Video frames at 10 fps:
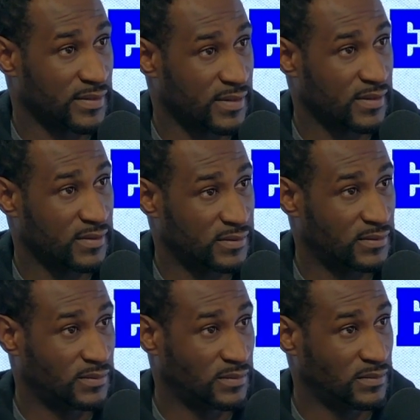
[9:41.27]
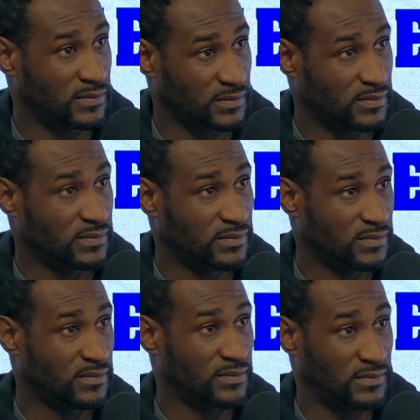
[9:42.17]
I, I, think that should go up by
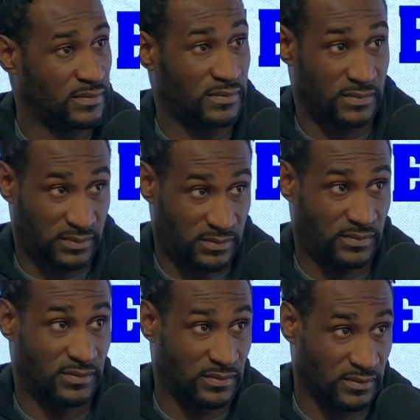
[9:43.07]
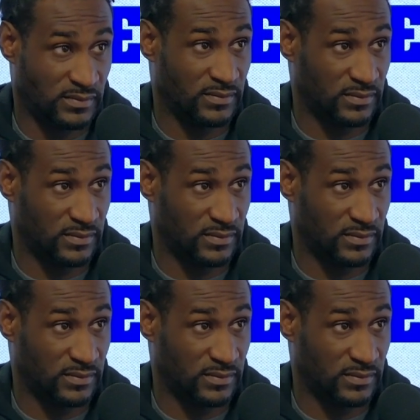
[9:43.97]
another 25 or 30,